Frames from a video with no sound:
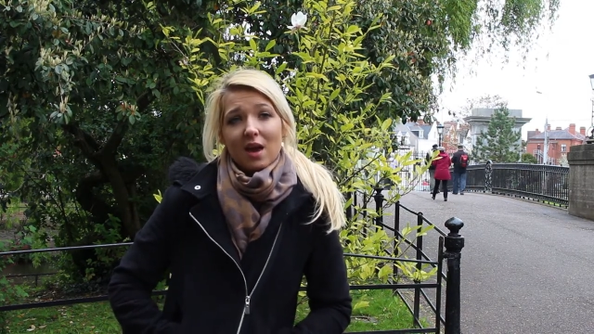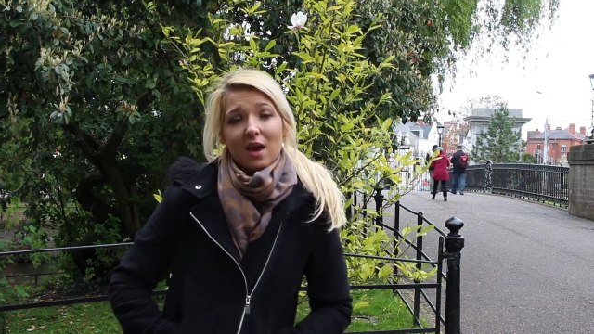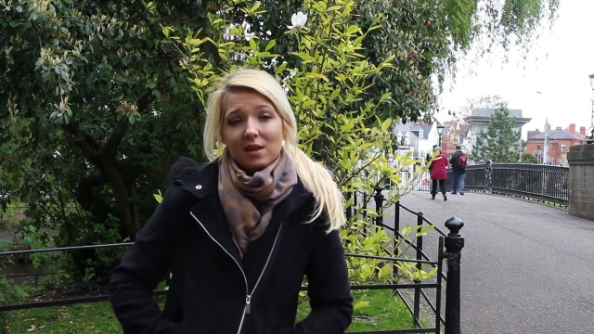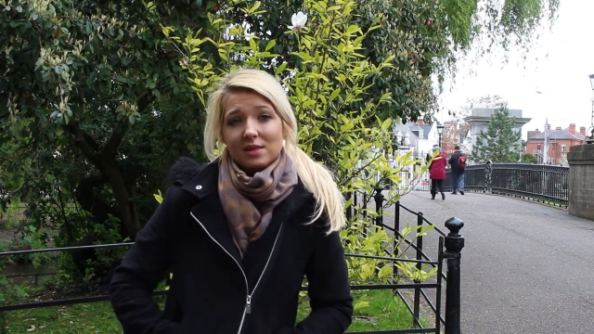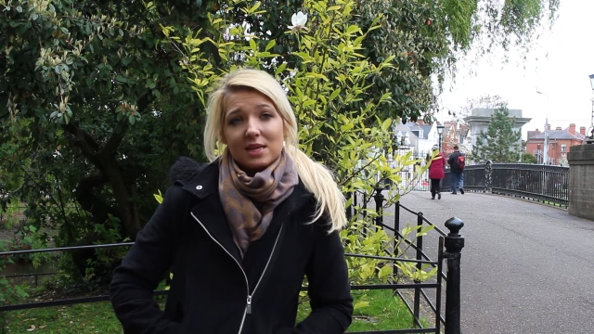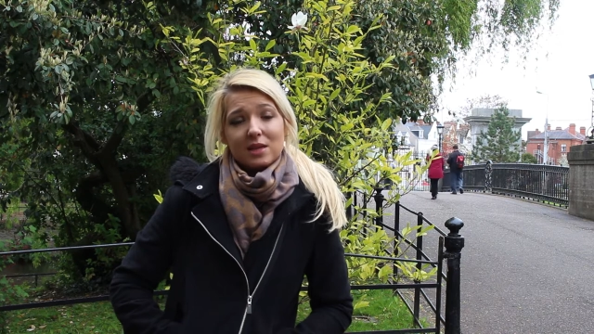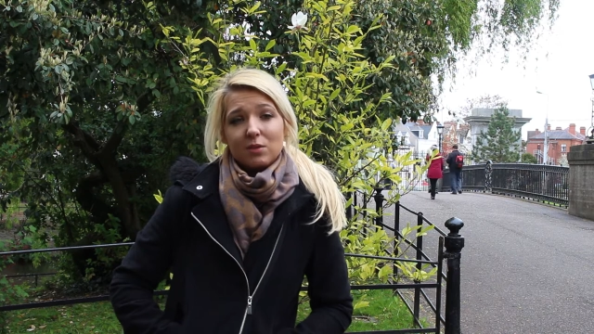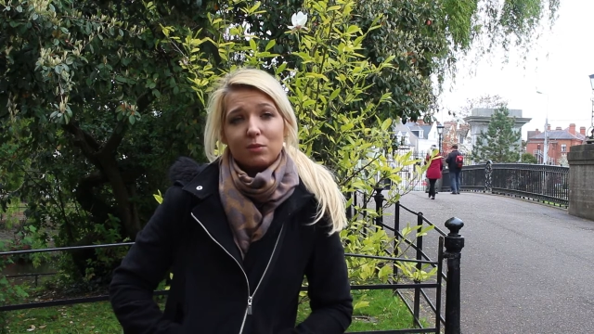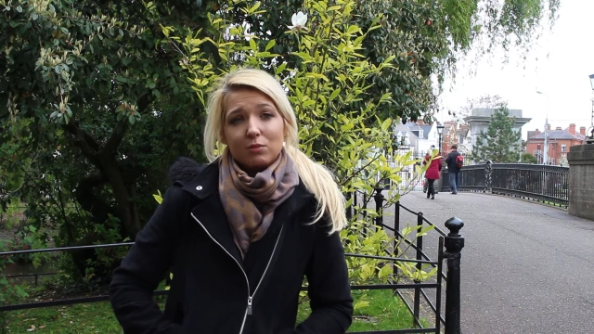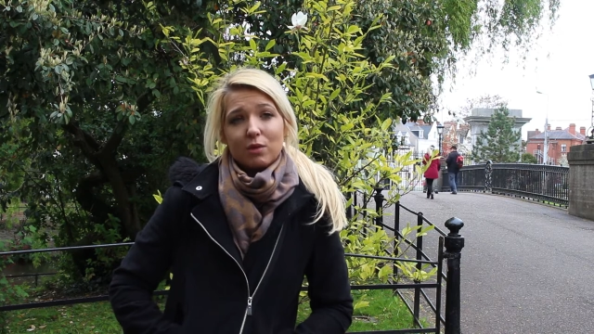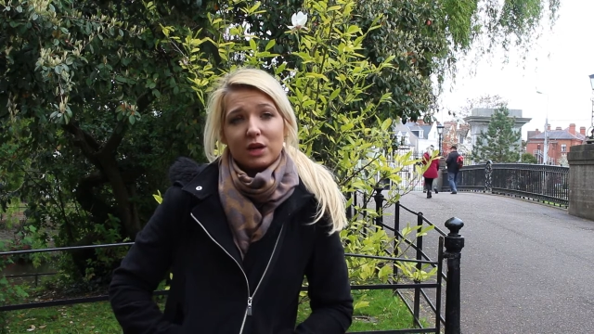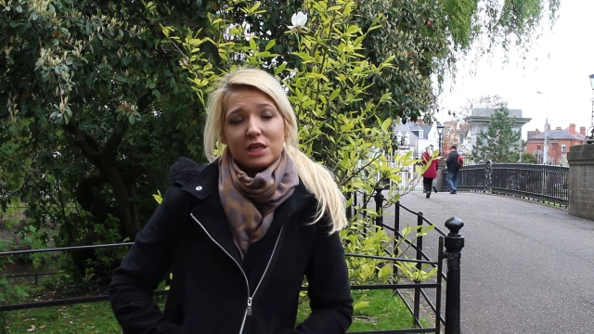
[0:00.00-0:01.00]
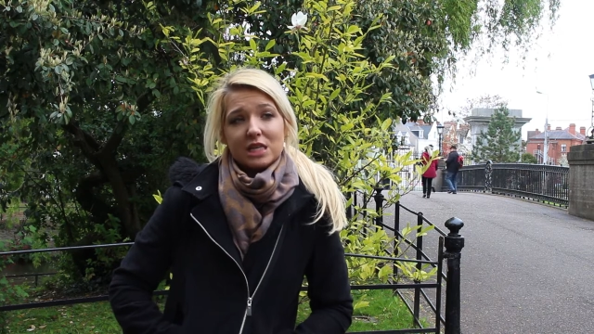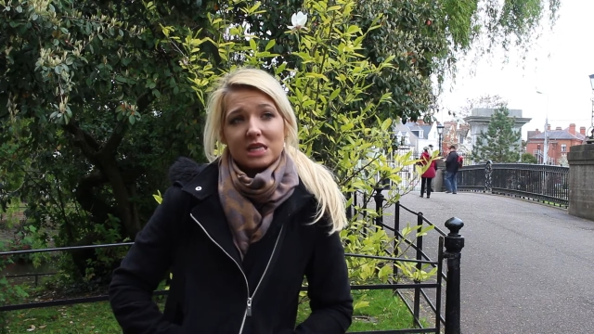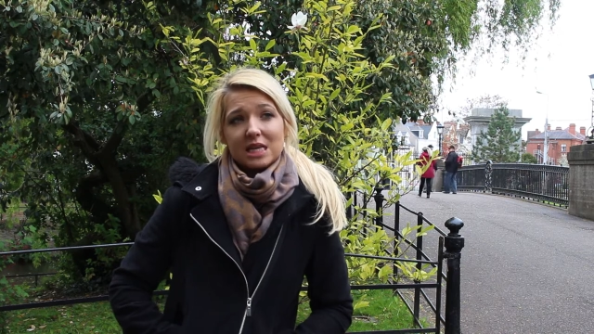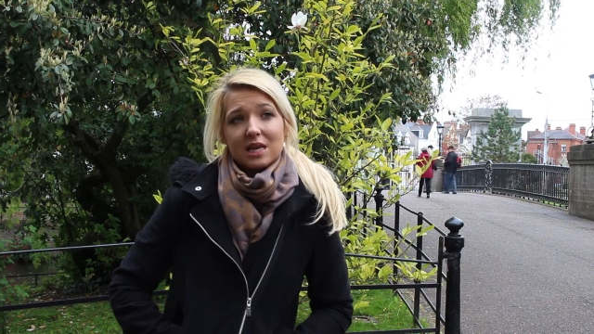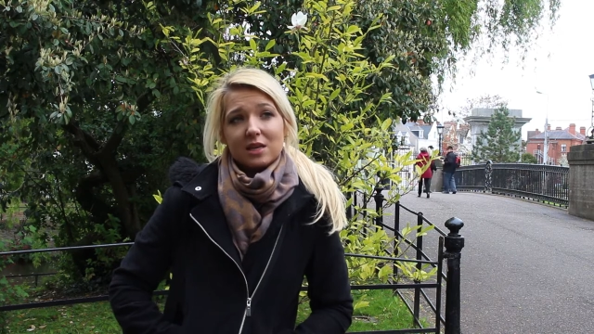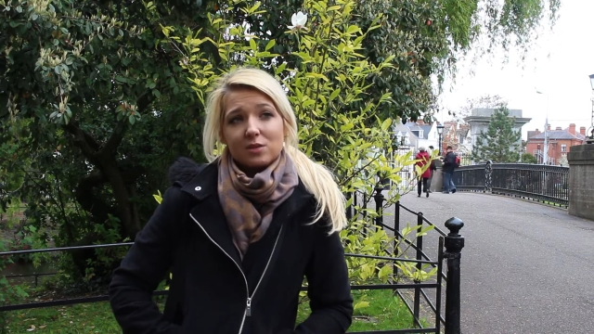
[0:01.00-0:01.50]
Yeah, I see them running
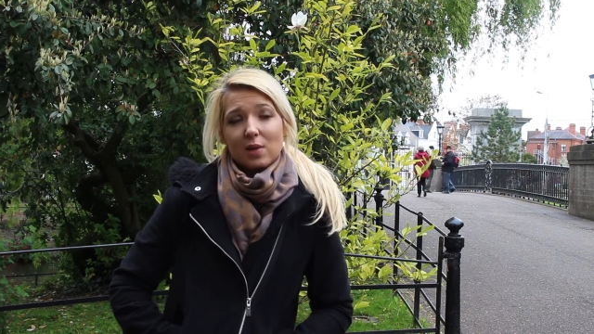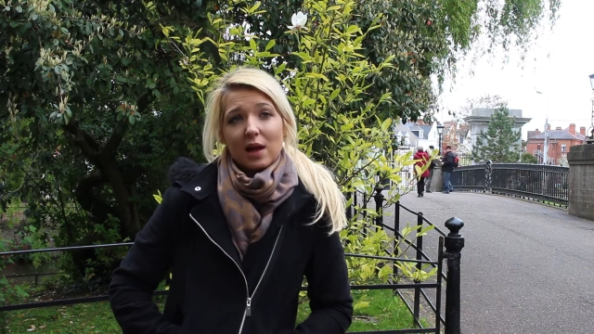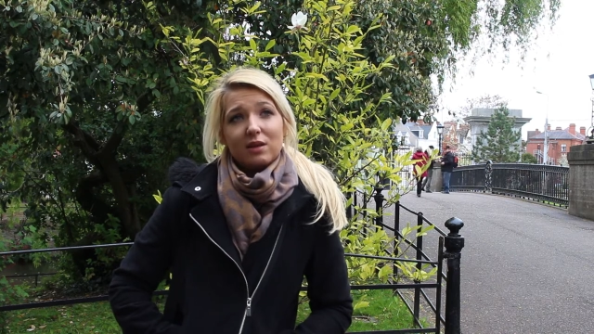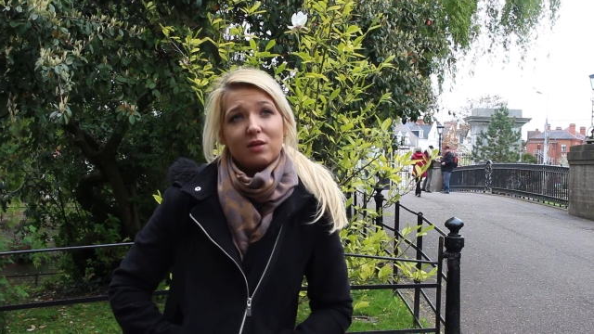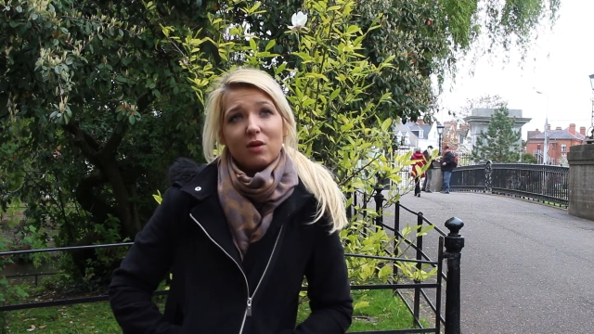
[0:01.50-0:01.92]
to the scene as well,